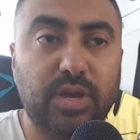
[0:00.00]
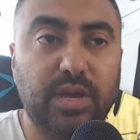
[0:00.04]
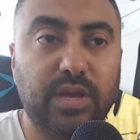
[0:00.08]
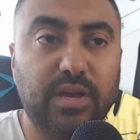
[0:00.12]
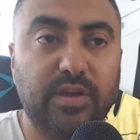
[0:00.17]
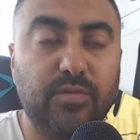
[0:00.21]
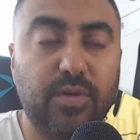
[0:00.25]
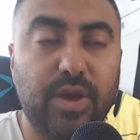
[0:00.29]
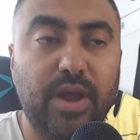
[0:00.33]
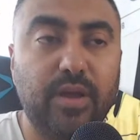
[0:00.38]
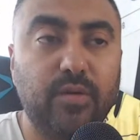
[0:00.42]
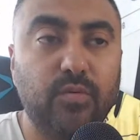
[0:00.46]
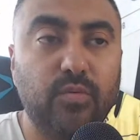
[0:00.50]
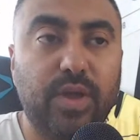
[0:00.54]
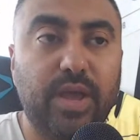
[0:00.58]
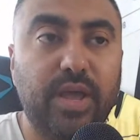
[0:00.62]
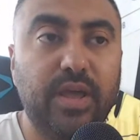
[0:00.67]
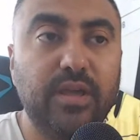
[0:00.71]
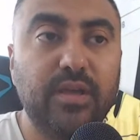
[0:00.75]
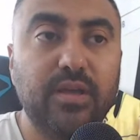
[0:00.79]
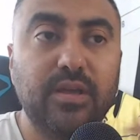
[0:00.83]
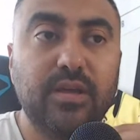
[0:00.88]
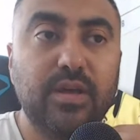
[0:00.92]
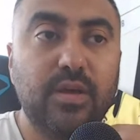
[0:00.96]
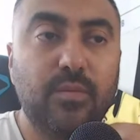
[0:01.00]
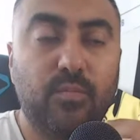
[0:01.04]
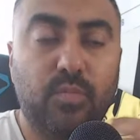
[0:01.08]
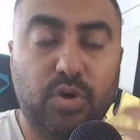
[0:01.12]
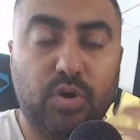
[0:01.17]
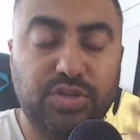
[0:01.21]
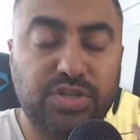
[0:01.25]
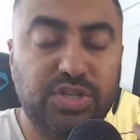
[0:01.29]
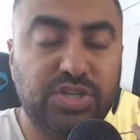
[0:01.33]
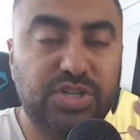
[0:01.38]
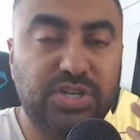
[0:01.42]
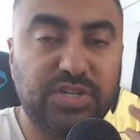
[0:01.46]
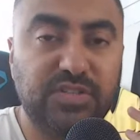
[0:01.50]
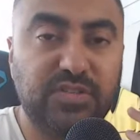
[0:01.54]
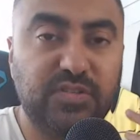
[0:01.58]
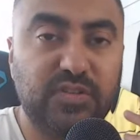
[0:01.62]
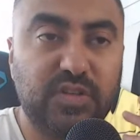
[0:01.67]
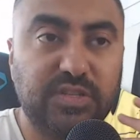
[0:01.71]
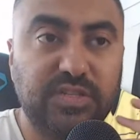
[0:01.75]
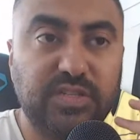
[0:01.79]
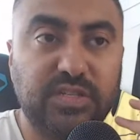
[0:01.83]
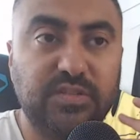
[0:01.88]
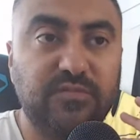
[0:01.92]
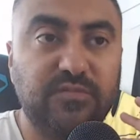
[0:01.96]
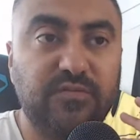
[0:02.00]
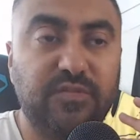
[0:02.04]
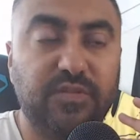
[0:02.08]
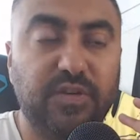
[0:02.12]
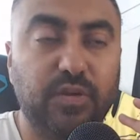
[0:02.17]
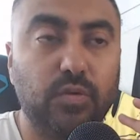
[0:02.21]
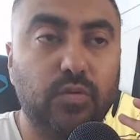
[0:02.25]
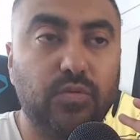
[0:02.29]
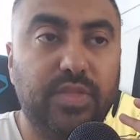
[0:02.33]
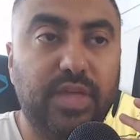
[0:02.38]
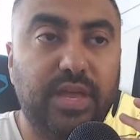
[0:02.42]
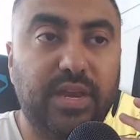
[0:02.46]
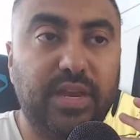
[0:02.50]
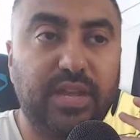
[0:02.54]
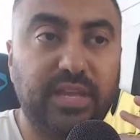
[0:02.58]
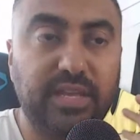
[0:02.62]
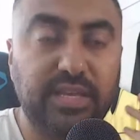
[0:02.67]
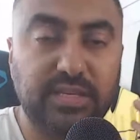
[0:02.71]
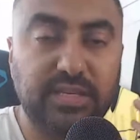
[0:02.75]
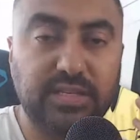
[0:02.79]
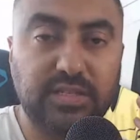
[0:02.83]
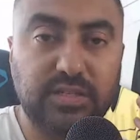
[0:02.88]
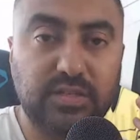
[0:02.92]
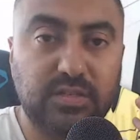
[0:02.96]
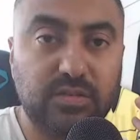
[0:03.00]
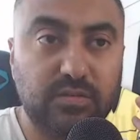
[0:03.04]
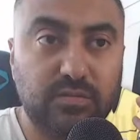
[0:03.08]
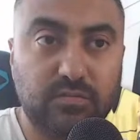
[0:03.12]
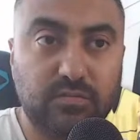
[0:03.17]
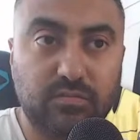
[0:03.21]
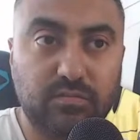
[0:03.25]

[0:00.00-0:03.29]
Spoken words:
ground where Poch just doesn't feel that he's